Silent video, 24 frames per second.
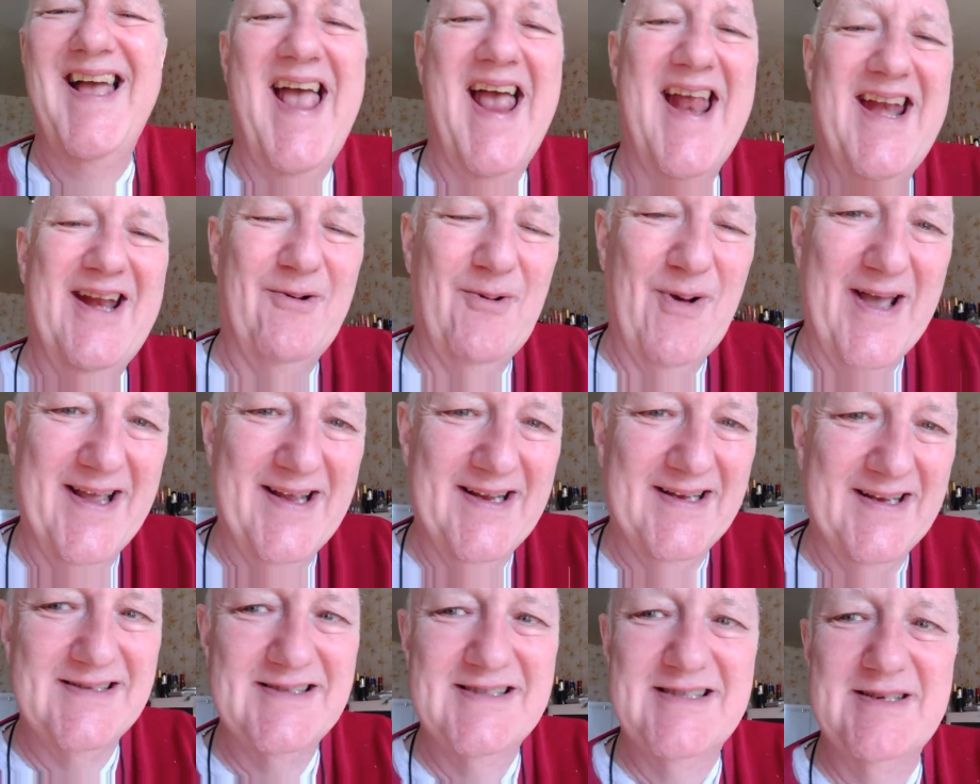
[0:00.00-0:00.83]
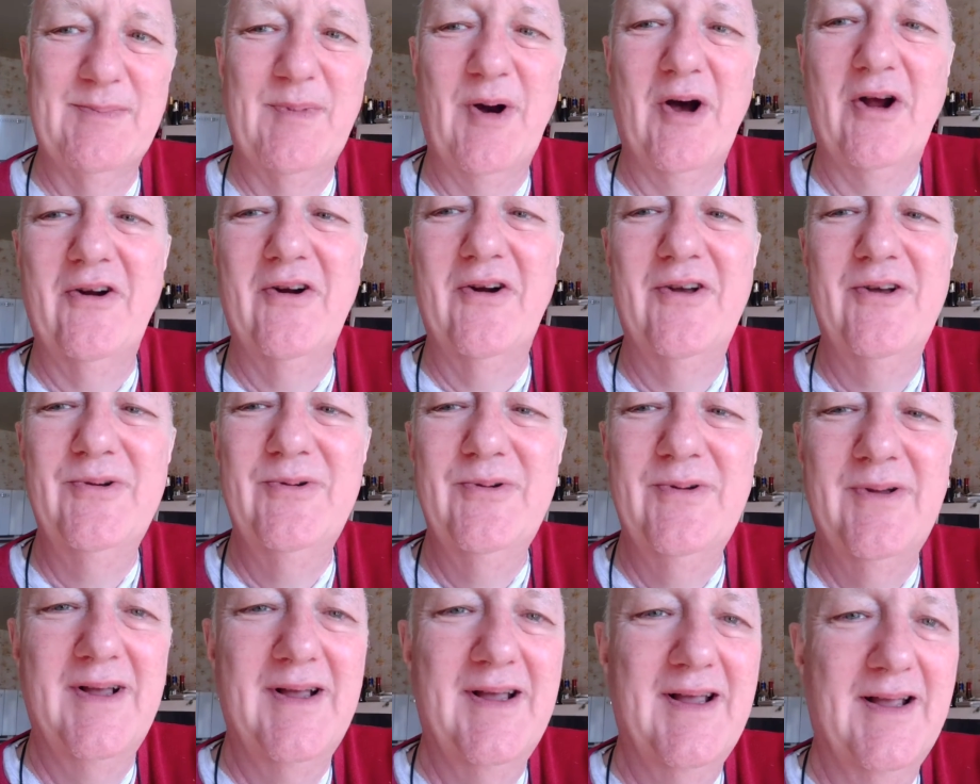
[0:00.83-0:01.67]
Anyway,
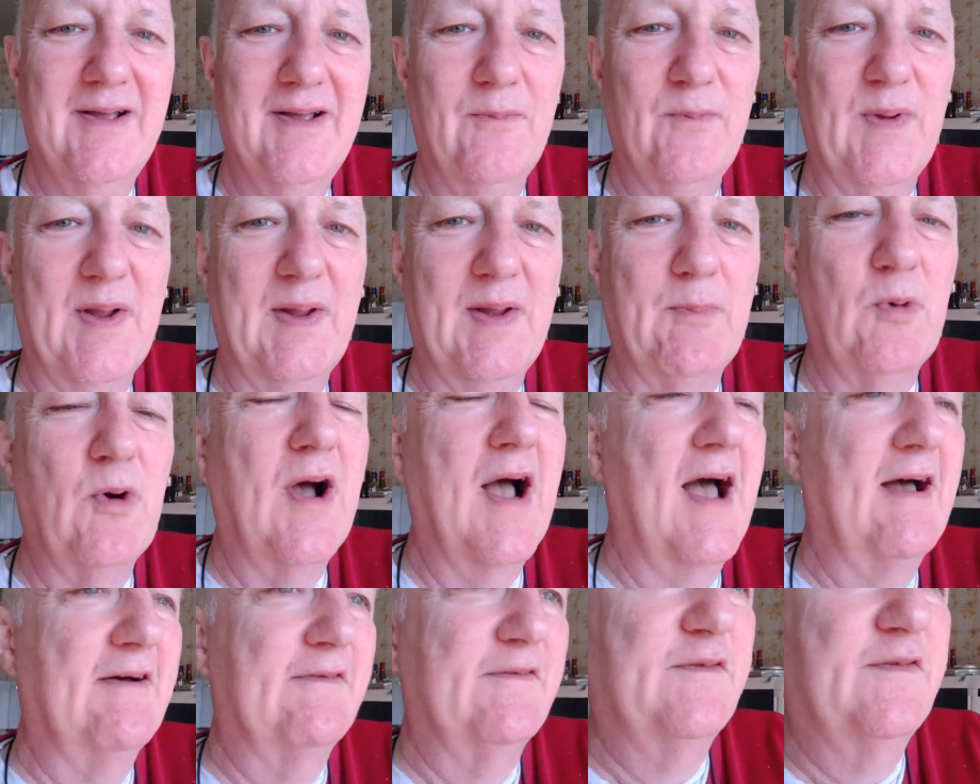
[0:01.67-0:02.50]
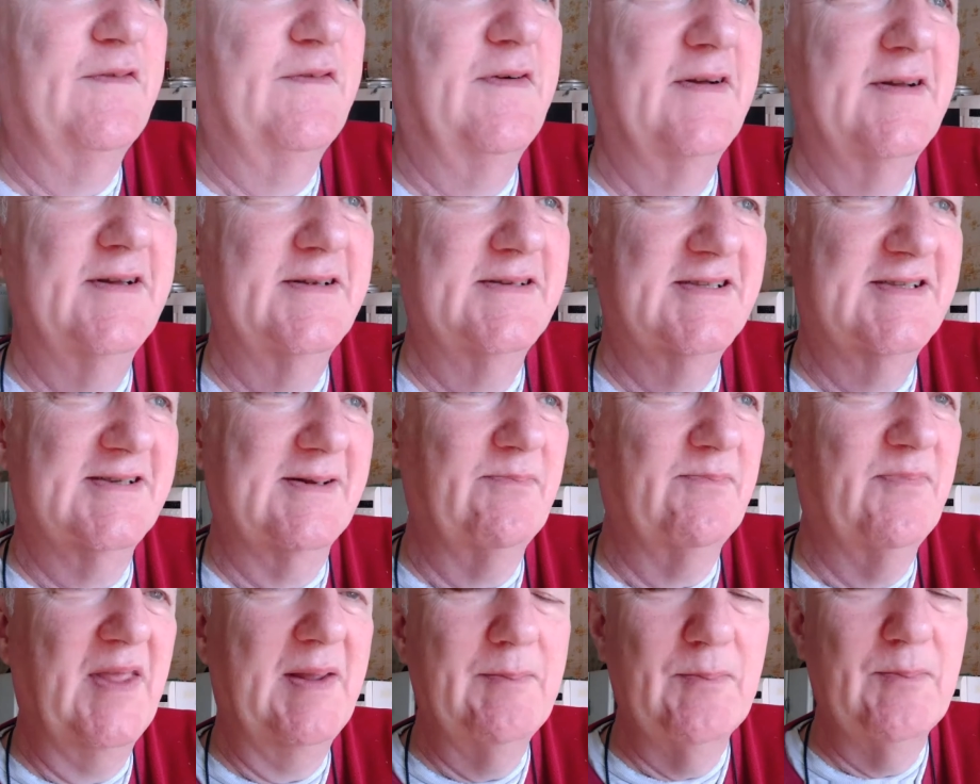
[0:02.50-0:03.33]
tomorrow we will have
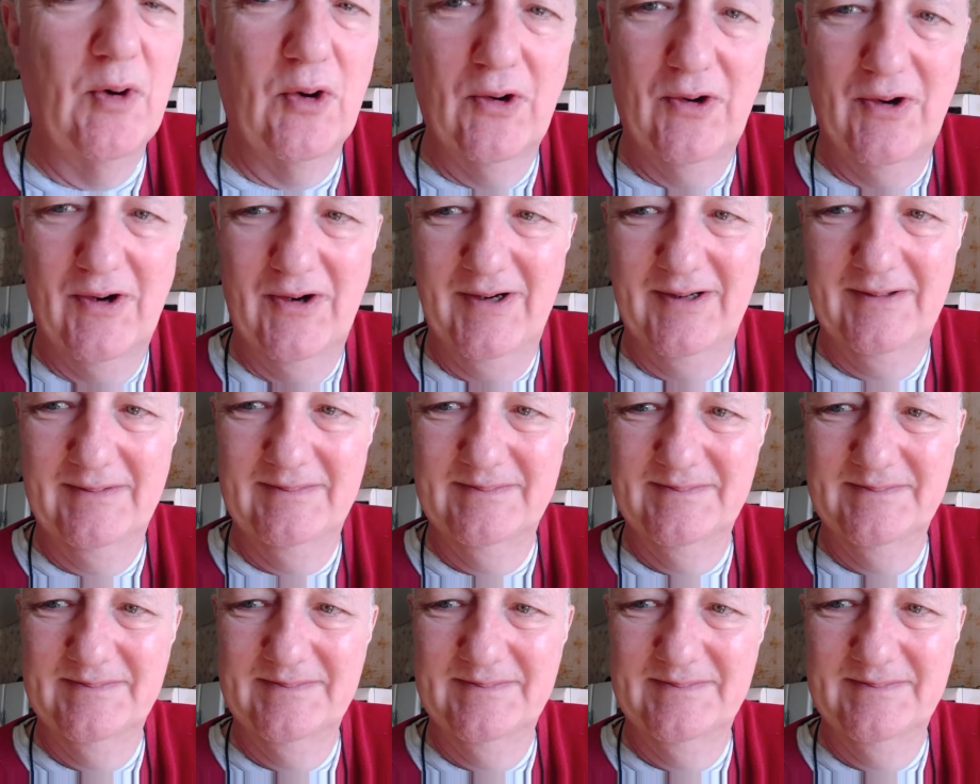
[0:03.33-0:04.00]
something more.